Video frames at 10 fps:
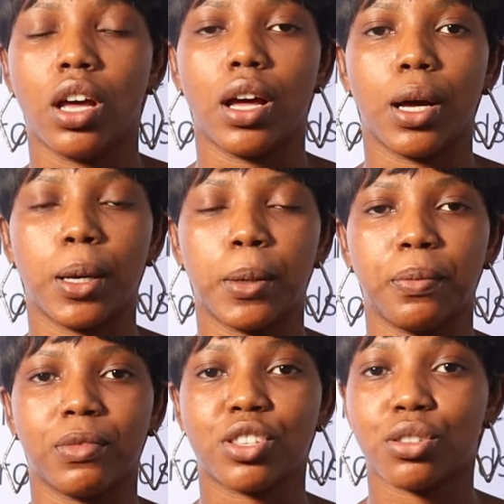
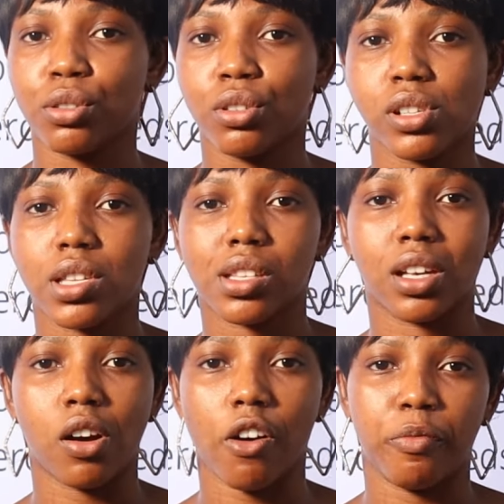um, students,
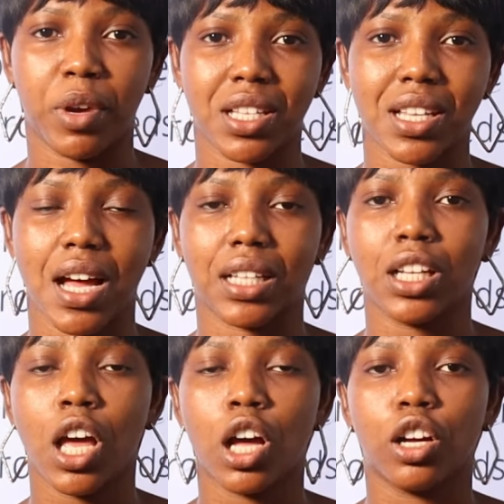government,
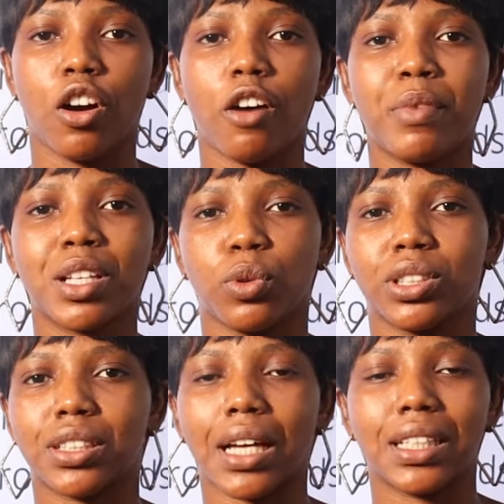and government
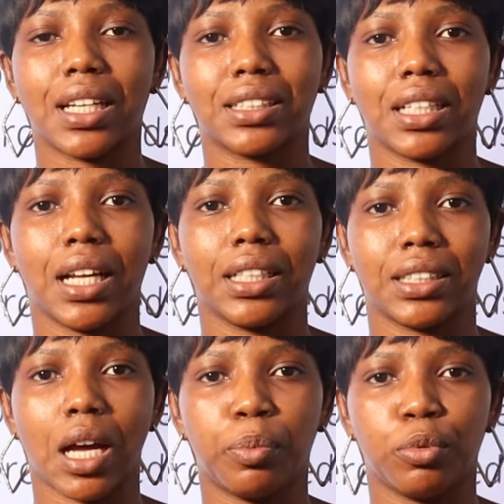was cited as an
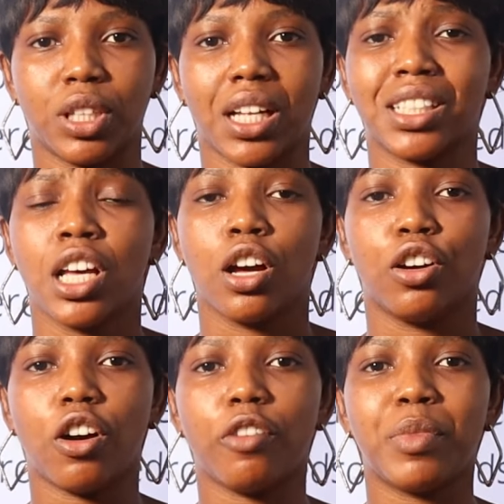example
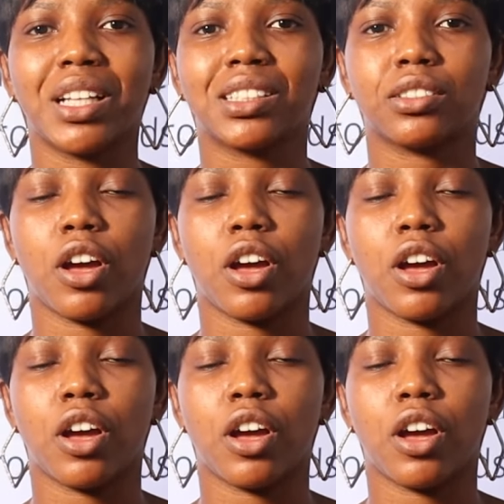that government,